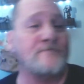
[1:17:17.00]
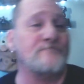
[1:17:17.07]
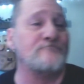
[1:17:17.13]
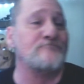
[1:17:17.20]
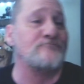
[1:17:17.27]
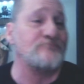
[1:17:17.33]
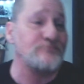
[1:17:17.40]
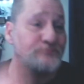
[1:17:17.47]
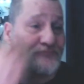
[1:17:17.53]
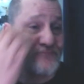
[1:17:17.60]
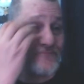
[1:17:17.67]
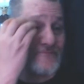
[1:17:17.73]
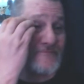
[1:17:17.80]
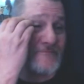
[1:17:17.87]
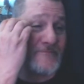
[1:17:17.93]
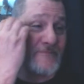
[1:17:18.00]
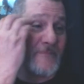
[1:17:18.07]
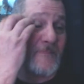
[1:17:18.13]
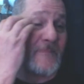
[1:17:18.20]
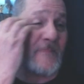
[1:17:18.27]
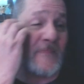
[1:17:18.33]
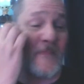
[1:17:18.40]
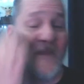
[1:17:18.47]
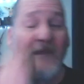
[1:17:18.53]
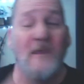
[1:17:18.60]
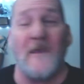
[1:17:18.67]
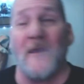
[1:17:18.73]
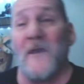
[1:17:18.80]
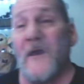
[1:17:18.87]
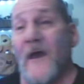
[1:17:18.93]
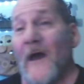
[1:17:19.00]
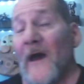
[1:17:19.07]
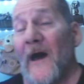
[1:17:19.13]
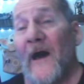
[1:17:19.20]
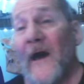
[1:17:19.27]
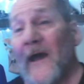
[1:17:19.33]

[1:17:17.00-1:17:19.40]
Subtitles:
True. Very true. Very true. Indeed.